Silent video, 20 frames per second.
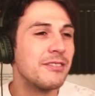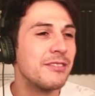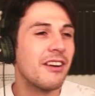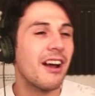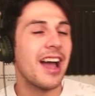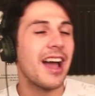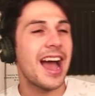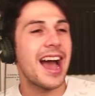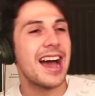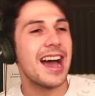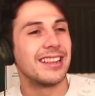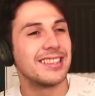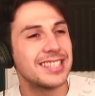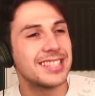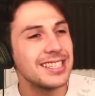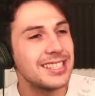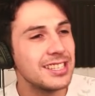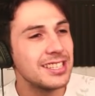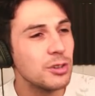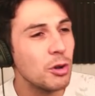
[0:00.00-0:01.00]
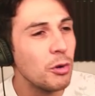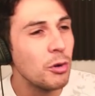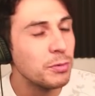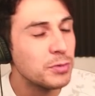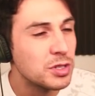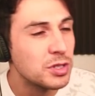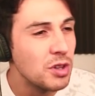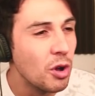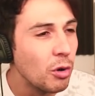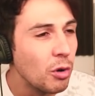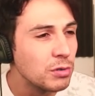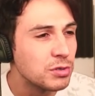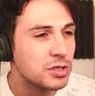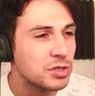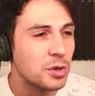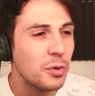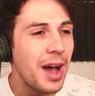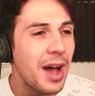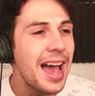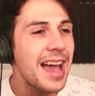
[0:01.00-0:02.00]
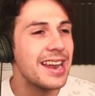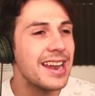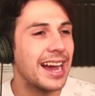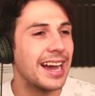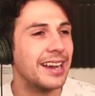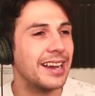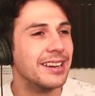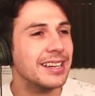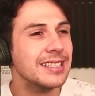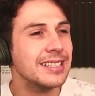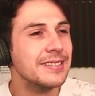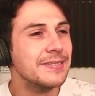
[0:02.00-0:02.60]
with right hands. This is all square now,